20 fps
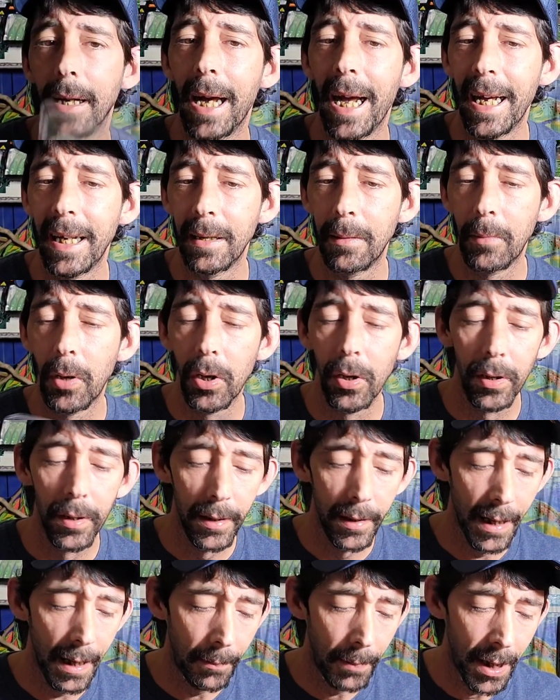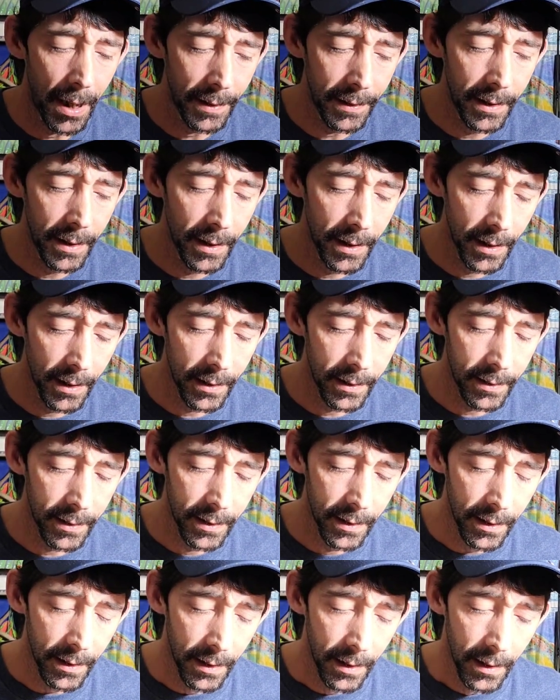had them on, I bought this
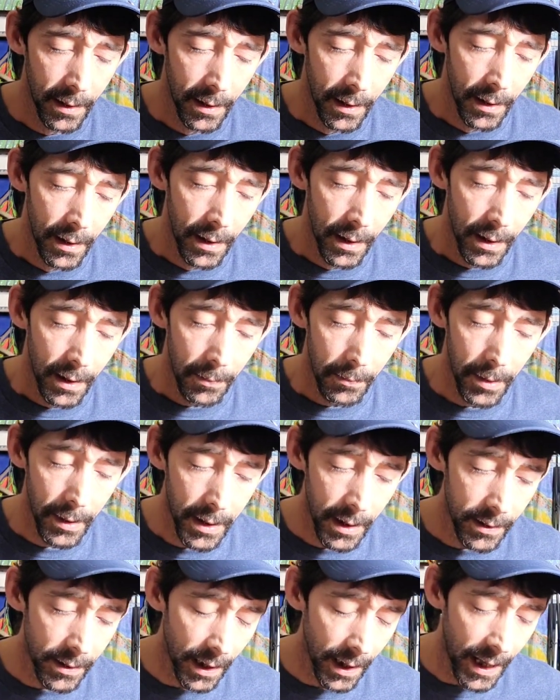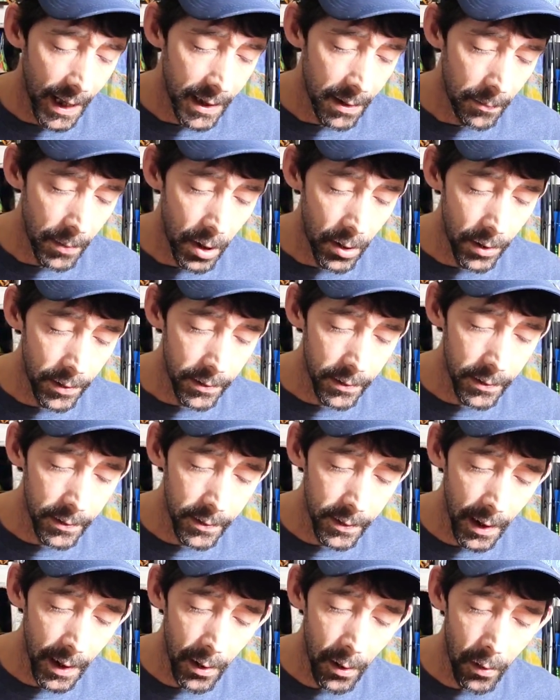because they had them on
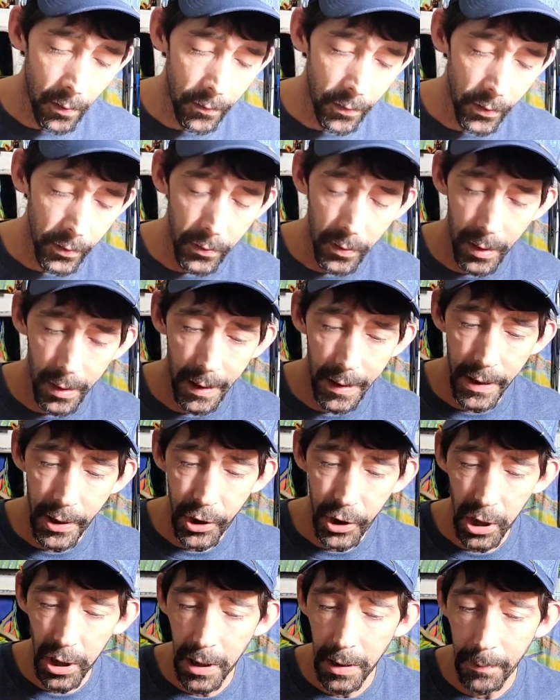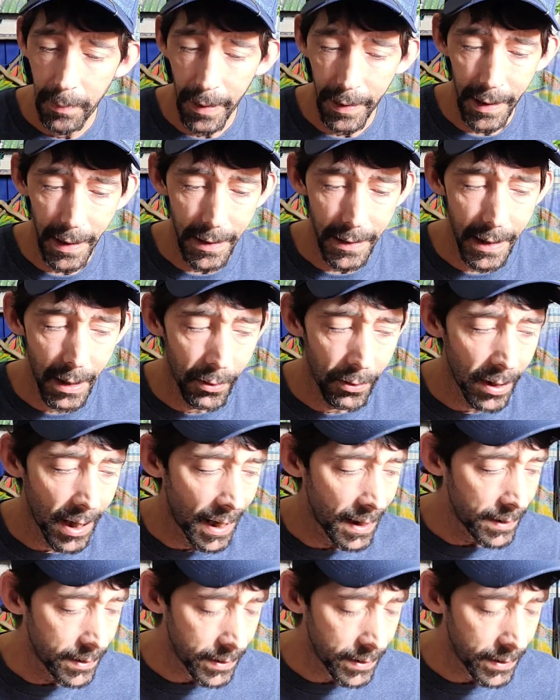sale for really cheap. I think they were like